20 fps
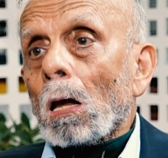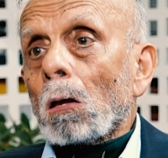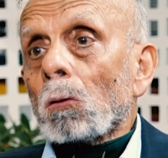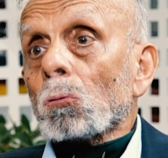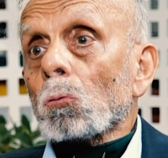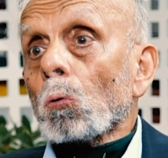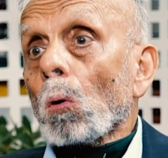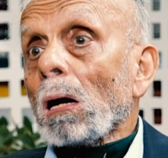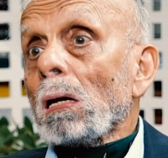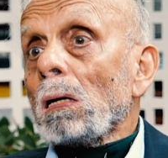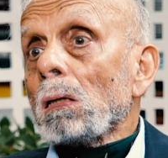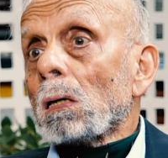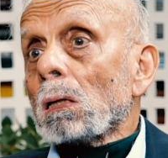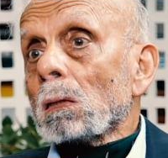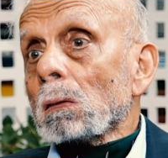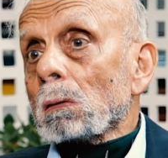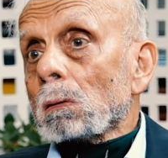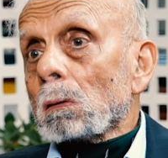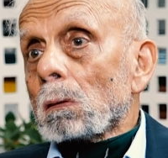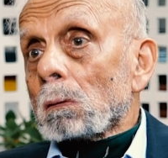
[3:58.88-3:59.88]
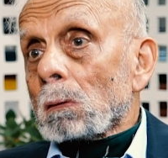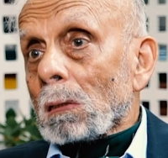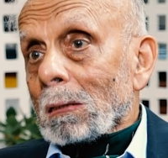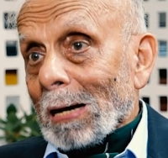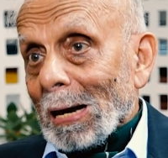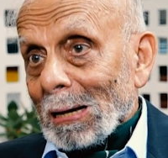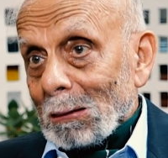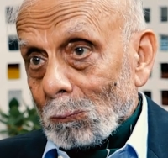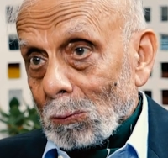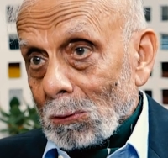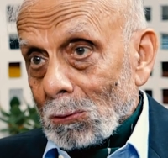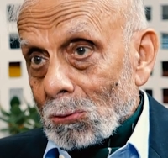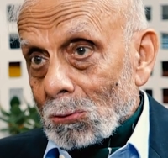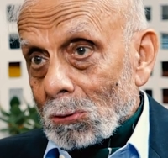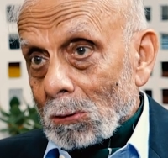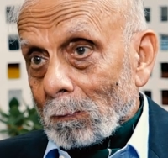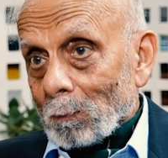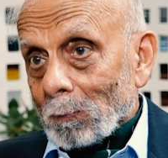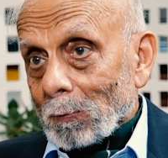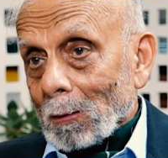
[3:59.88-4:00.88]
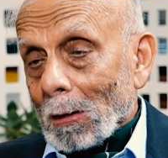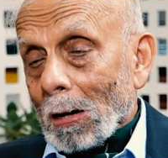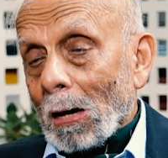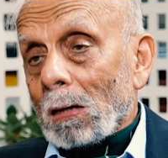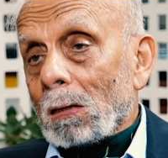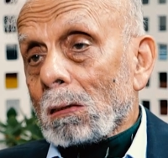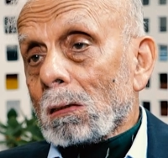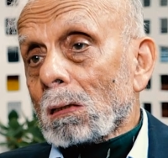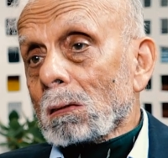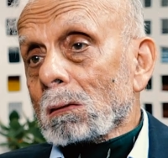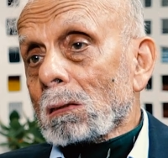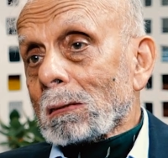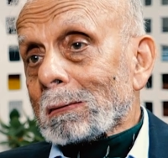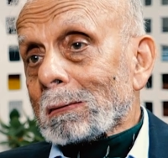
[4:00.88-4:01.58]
So I learned the language, I learned the